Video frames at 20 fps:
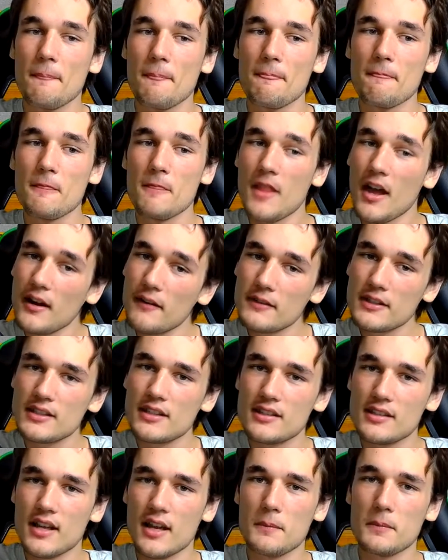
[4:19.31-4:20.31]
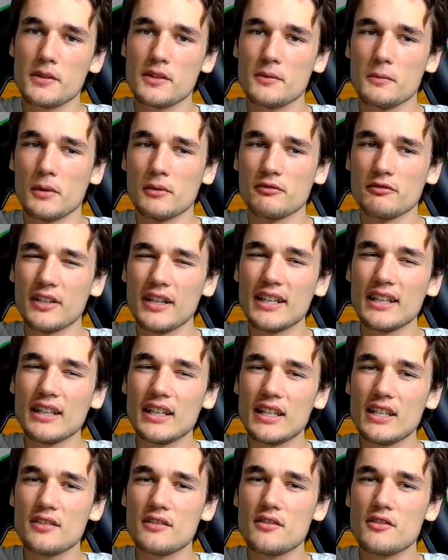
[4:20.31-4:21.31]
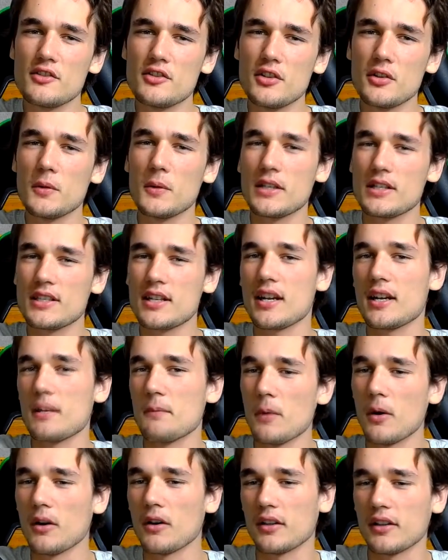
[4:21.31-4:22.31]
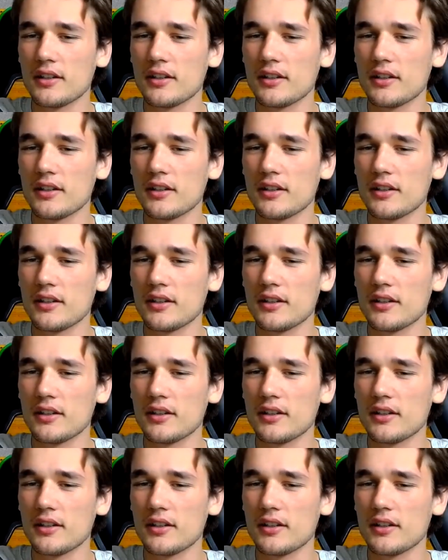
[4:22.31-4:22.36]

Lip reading: none of his disciples were really Jewish anymore.